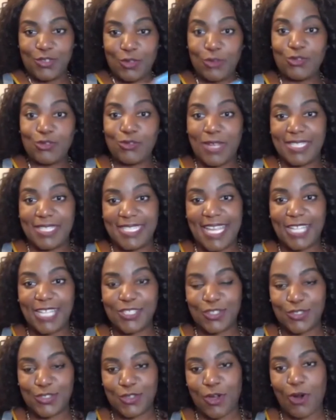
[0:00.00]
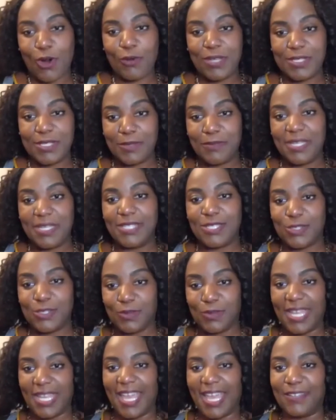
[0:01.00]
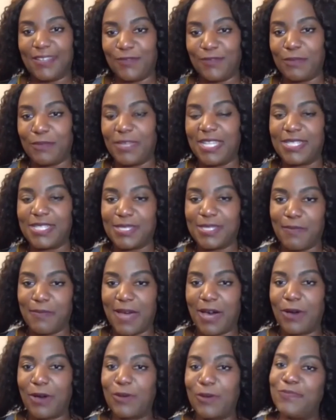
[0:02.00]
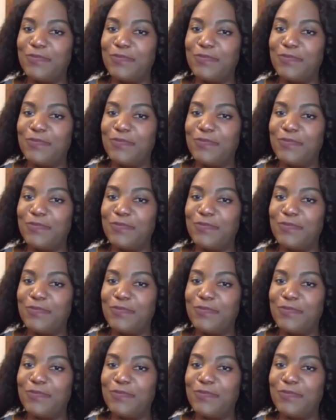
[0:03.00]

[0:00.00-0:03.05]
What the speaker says: those transactions are always a means to an end. For me, it's about,